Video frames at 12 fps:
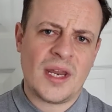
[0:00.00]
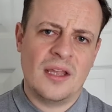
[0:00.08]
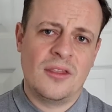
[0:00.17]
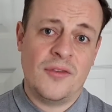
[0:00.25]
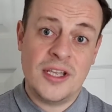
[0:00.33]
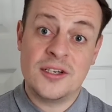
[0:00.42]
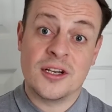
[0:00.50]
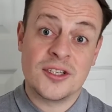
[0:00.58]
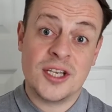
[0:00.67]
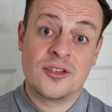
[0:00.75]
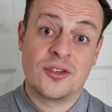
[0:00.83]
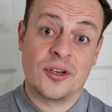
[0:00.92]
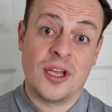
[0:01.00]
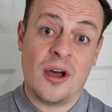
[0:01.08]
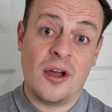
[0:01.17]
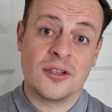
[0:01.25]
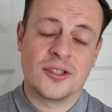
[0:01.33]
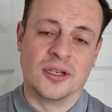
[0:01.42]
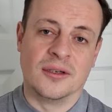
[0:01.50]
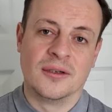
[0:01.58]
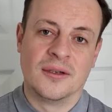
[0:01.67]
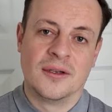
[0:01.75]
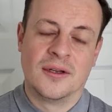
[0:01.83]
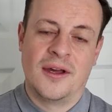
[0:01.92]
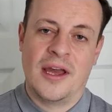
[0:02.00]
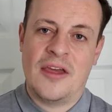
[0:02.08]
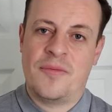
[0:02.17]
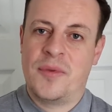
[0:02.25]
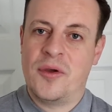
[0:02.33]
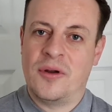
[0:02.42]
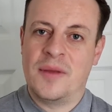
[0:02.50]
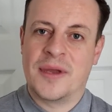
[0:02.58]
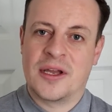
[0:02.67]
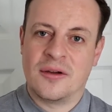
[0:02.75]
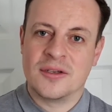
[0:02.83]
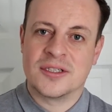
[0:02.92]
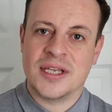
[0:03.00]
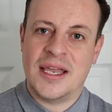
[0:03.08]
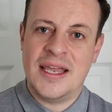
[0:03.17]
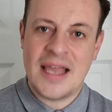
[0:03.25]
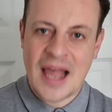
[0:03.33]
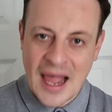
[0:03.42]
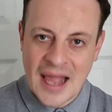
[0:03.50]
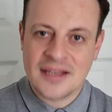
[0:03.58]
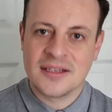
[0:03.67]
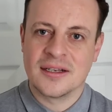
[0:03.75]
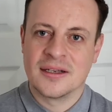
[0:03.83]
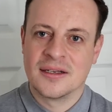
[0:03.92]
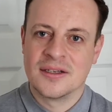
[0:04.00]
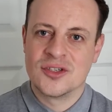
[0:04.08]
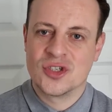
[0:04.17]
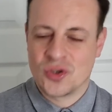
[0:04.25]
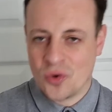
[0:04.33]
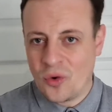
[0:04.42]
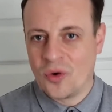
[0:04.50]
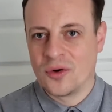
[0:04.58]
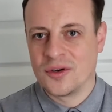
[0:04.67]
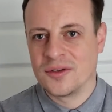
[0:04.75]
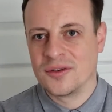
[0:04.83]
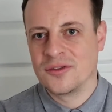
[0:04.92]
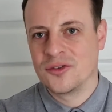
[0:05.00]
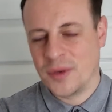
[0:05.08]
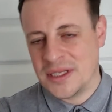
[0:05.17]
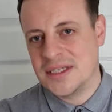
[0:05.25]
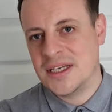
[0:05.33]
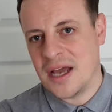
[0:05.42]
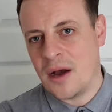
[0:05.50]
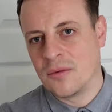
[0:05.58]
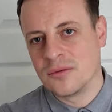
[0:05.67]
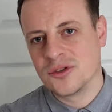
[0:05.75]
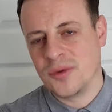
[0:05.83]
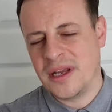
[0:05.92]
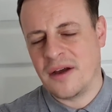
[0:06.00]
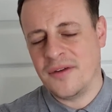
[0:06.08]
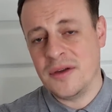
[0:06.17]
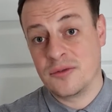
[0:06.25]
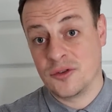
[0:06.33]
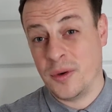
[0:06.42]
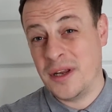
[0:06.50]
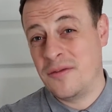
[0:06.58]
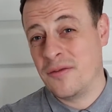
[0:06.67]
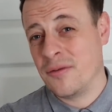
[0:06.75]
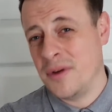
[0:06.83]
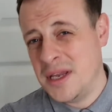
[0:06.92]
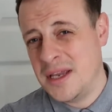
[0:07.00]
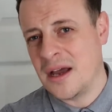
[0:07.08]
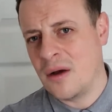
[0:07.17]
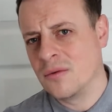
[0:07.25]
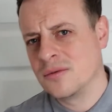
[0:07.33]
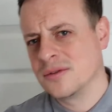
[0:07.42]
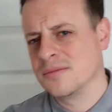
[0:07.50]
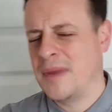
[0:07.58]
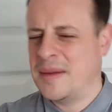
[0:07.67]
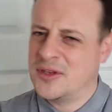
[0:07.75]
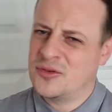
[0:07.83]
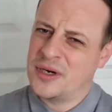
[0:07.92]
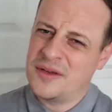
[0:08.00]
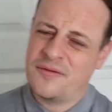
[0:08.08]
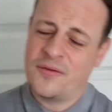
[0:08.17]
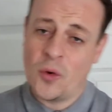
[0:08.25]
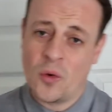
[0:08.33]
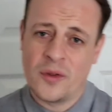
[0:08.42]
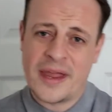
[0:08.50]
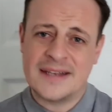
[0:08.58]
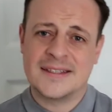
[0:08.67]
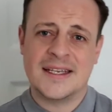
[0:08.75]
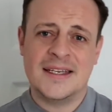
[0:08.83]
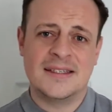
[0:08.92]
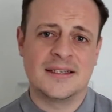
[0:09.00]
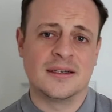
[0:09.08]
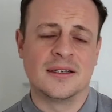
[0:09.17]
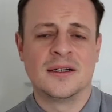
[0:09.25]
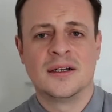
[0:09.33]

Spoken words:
the reason I said Johnny Artson is purely because he had scored 20 goals. I think it was 23 goals, maybe 24 that season.